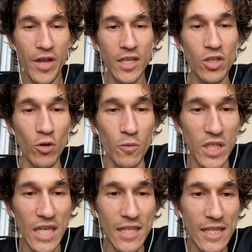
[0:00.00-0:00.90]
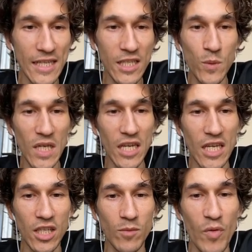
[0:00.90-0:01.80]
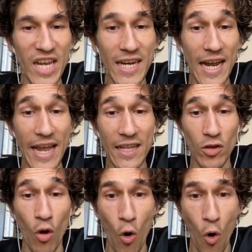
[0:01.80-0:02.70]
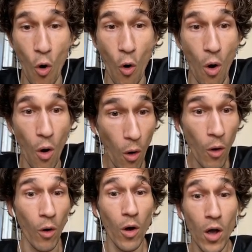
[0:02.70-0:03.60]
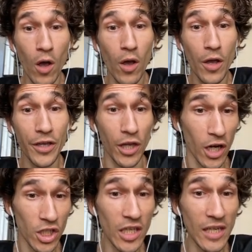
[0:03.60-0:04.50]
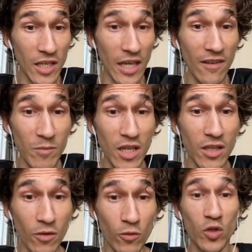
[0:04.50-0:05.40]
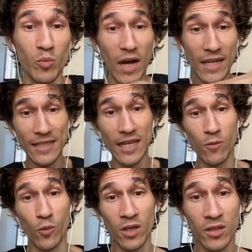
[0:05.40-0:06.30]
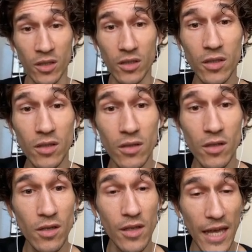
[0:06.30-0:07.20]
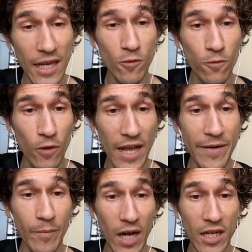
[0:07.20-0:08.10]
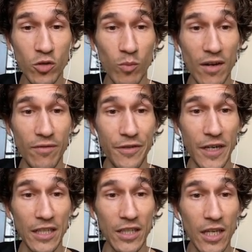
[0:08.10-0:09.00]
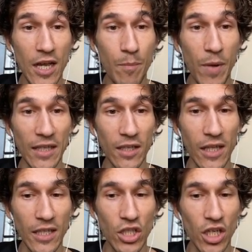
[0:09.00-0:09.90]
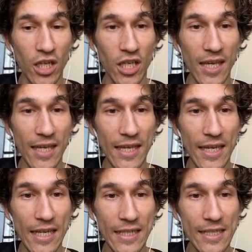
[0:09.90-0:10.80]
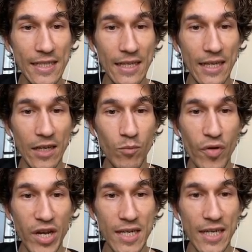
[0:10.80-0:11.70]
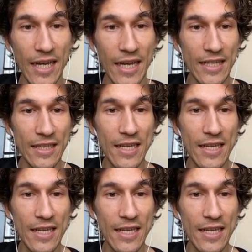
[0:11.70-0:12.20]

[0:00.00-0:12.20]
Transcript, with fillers: So if we take this, we need brick and... Oh, oh! He actually gave me those spots I wanted. Thank you very much, my friend. But let's check, he needs uh, brick and